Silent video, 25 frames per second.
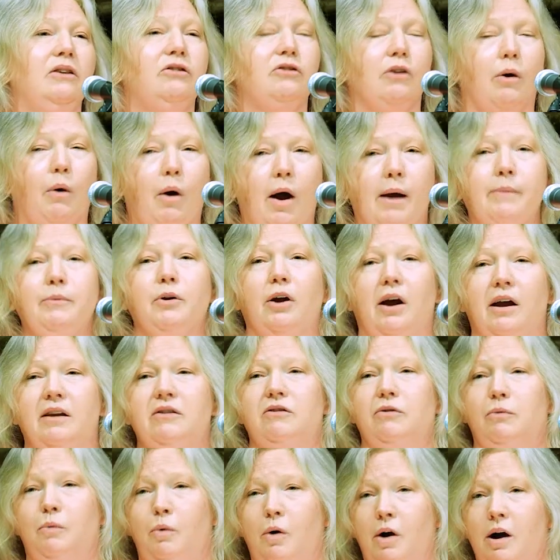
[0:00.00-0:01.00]
So I'm
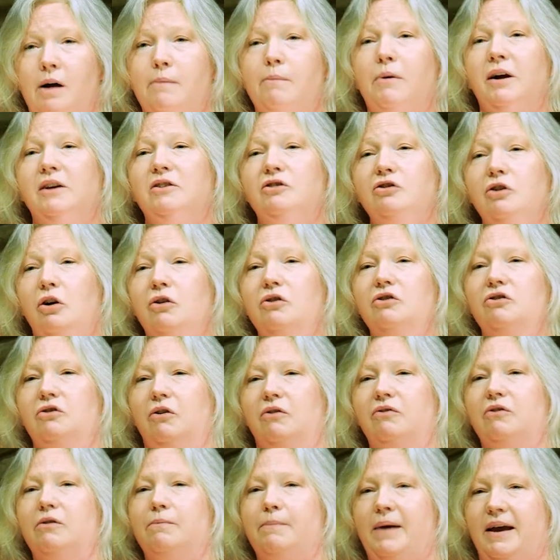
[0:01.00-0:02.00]
going to work my socks
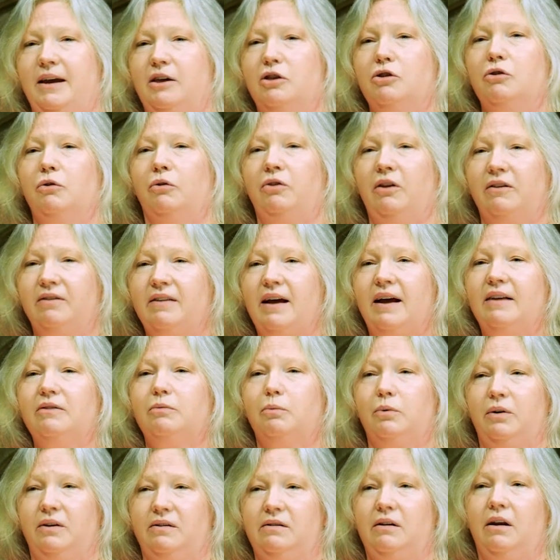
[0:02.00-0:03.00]
off to make sure that
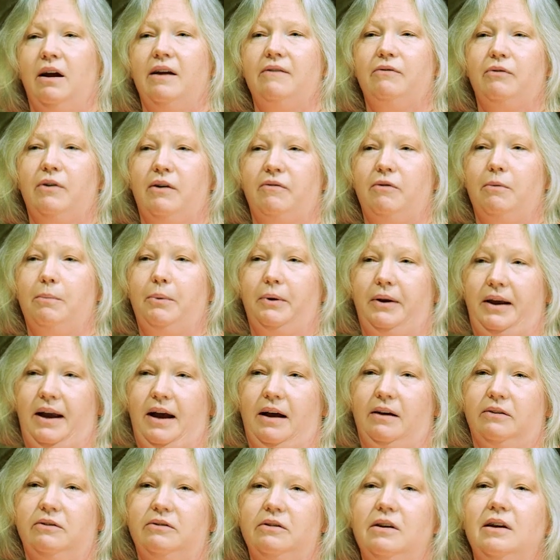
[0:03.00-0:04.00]
that's what it's like for
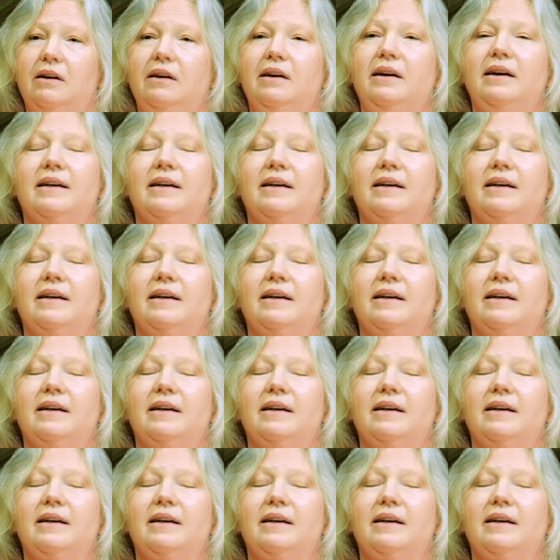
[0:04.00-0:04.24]
everybody else.